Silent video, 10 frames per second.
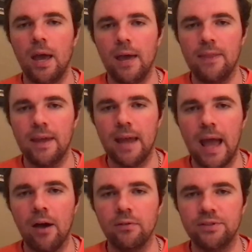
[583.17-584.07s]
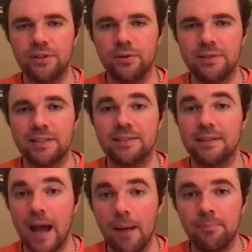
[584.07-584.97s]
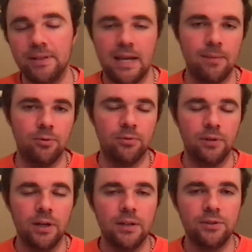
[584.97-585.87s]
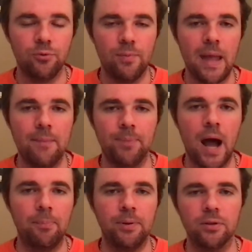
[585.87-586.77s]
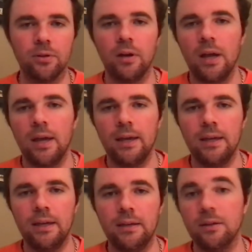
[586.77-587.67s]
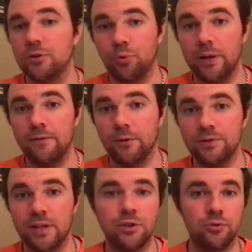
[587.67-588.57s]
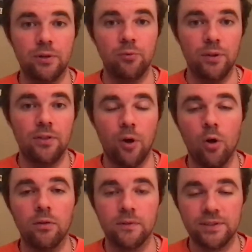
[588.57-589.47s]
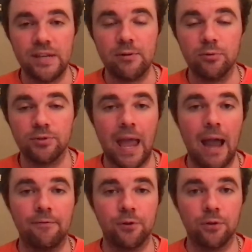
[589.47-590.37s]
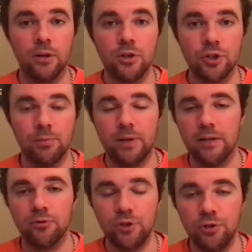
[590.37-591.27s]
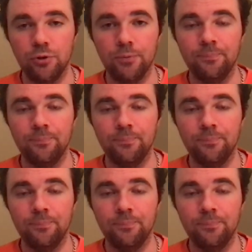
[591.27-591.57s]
and then how the series has not been able to remain popular in the 21st century with all of the sequels after Terminator 2.